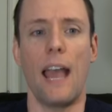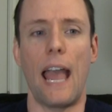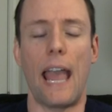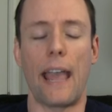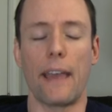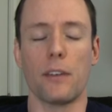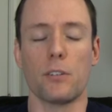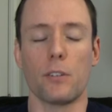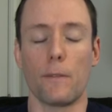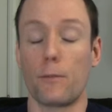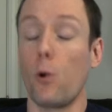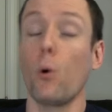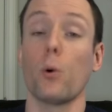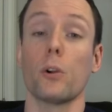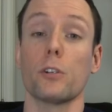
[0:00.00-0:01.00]
And of
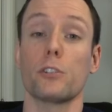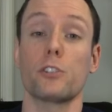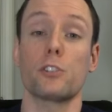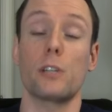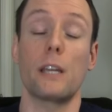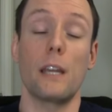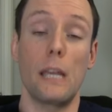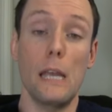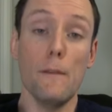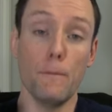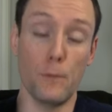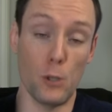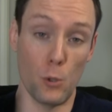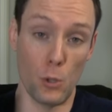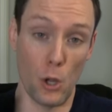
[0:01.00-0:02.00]
course,
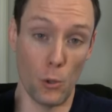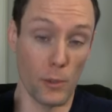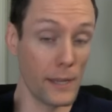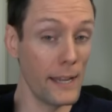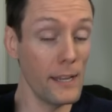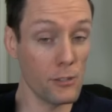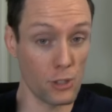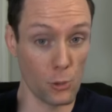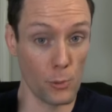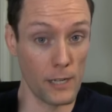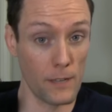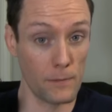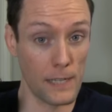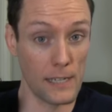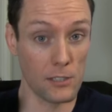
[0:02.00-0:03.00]
if you know the
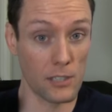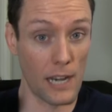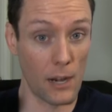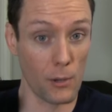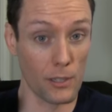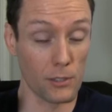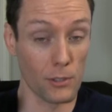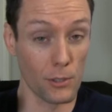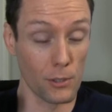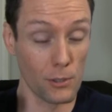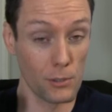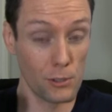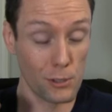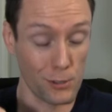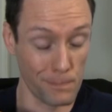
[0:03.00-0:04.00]
history of these
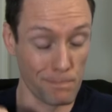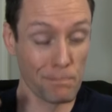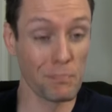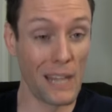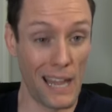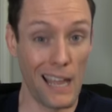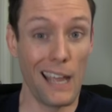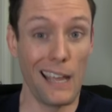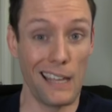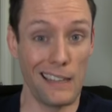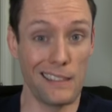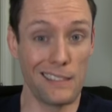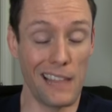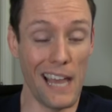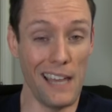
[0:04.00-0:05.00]
characters,
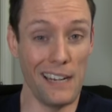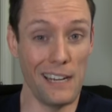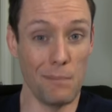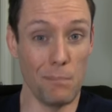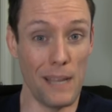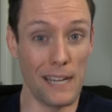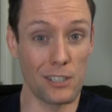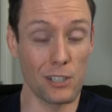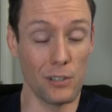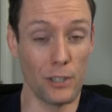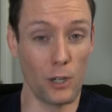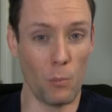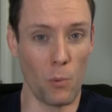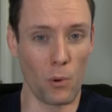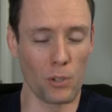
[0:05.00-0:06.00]
then it makes a
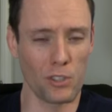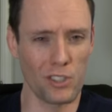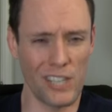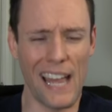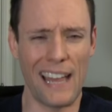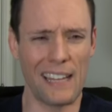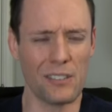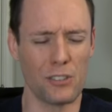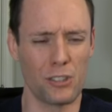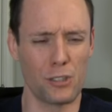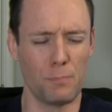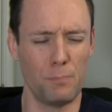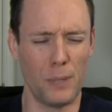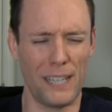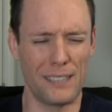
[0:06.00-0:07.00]
little more
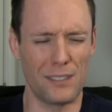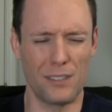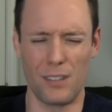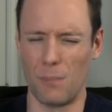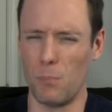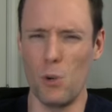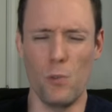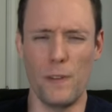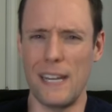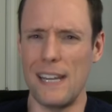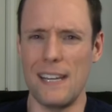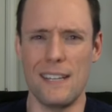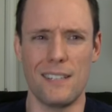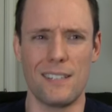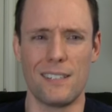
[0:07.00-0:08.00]
sense, but the
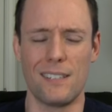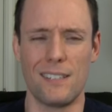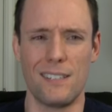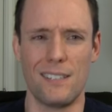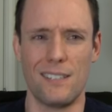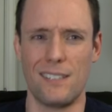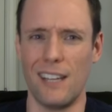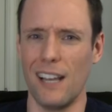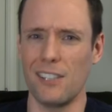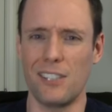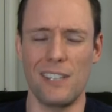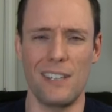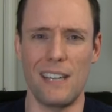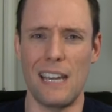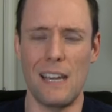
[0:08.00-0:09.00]
movie
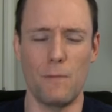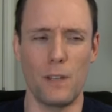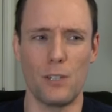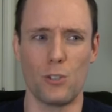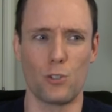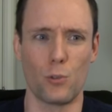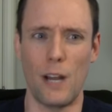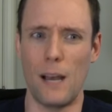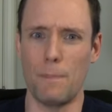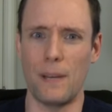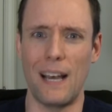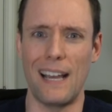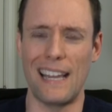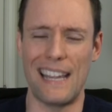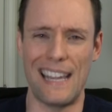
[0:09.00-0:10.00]
doesn't even drop
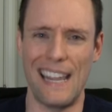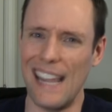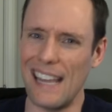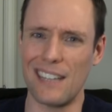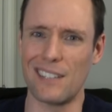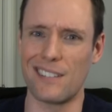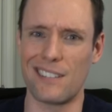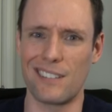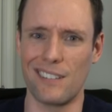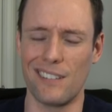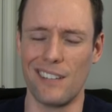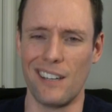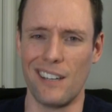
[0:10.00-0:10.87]
a hint.